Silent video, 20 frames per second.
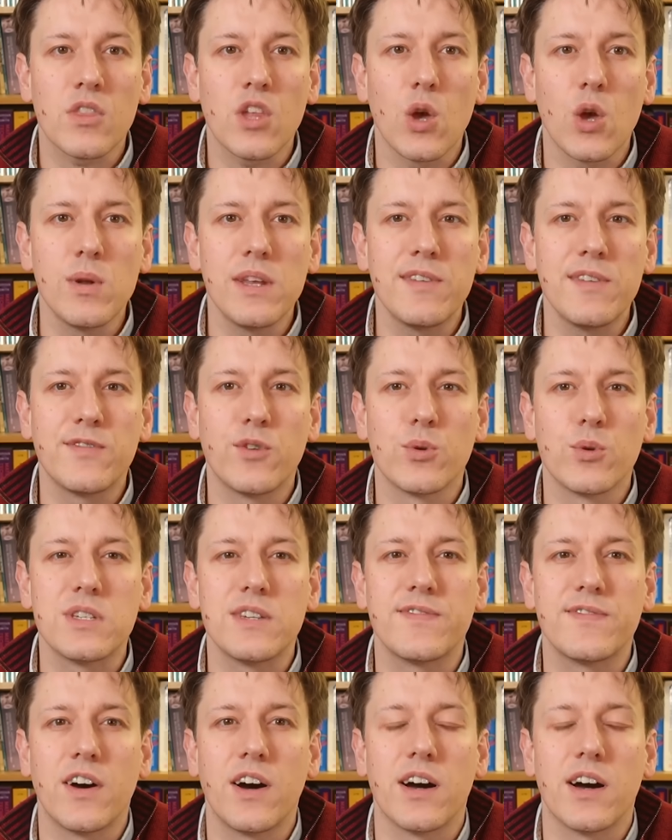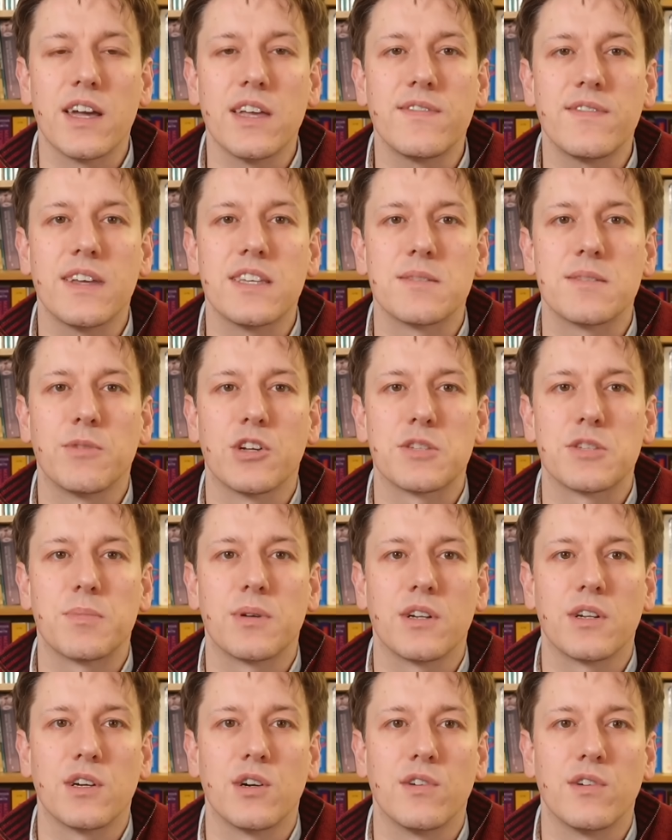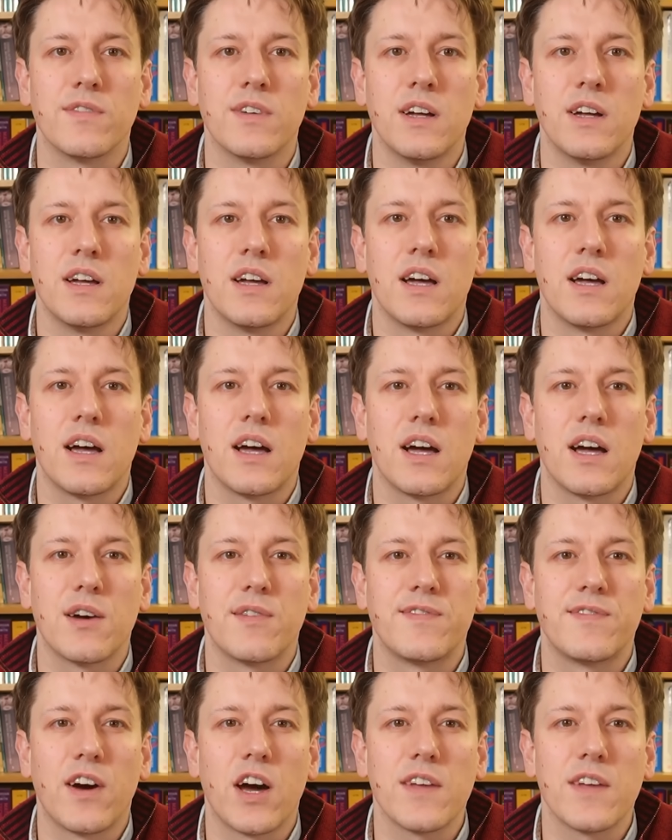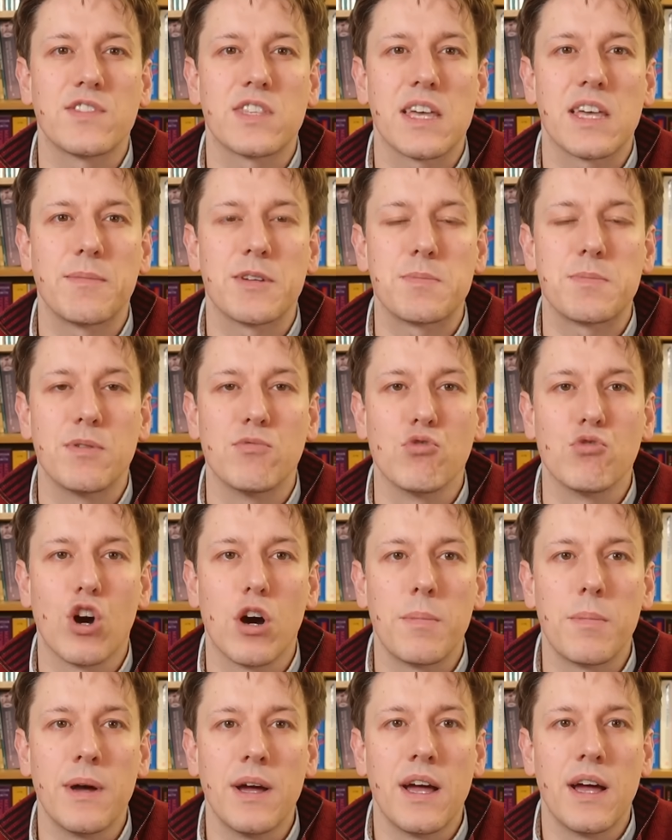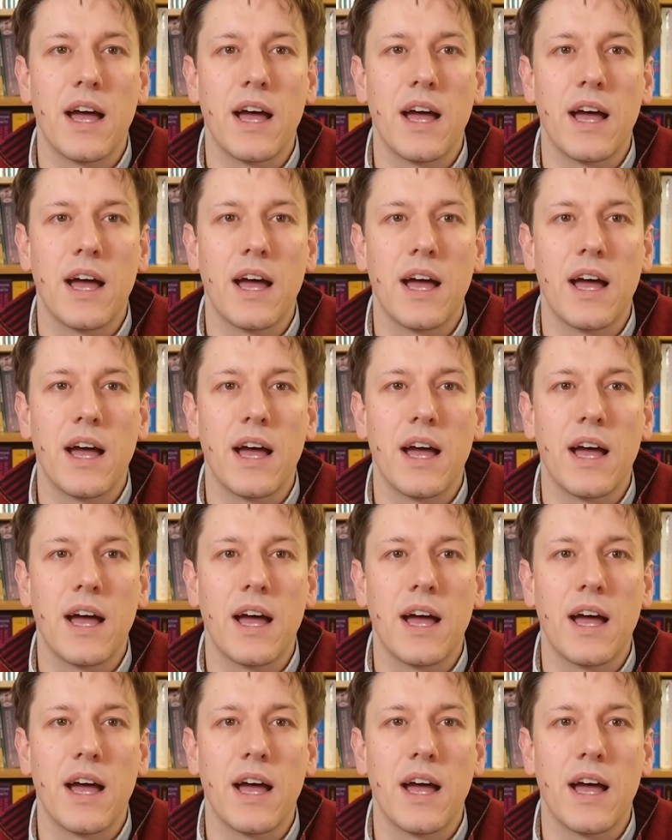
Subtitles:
only 45 is a multiple of 5, so that must be Rob.